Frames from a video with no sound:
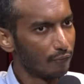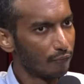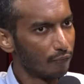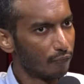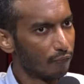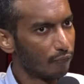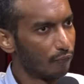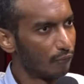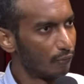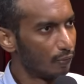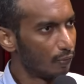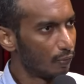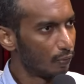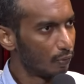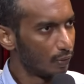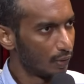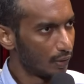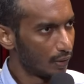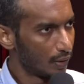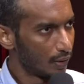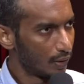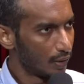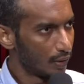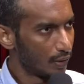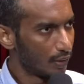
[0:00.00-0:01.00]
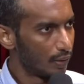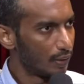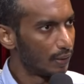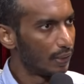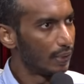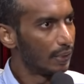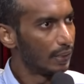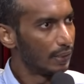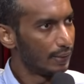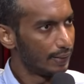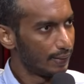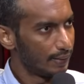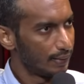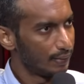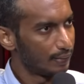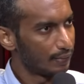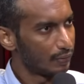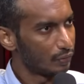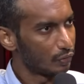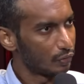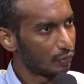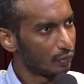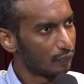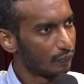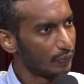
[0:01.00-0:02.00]
followed the earlier
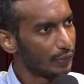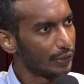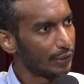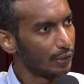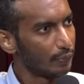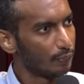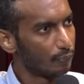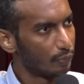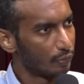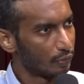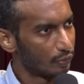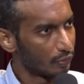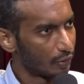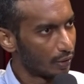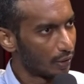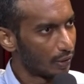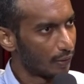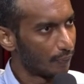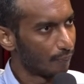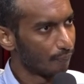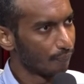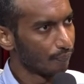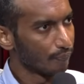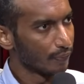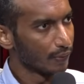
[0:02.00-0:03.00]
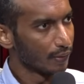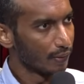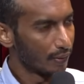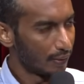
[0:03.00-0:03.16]
decision of EP22.